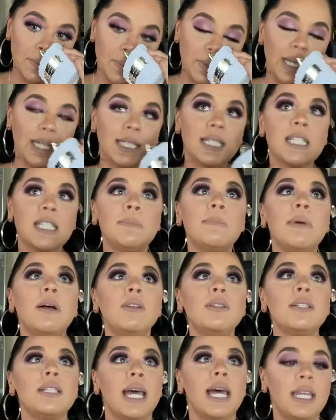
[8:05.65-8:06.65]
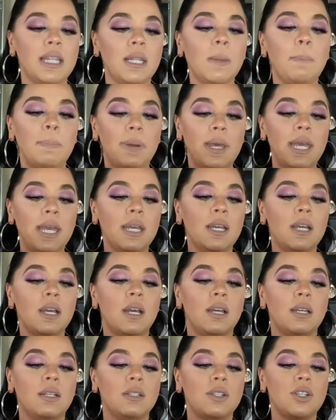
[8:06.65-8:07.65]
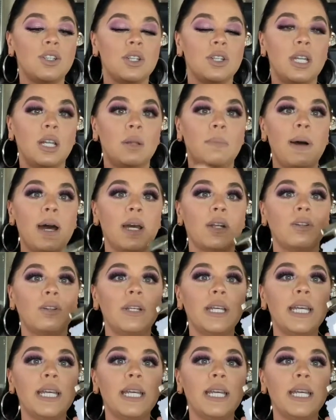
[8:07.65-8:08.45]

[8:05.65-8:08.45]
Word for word: it smells like the pink Chanel bottle.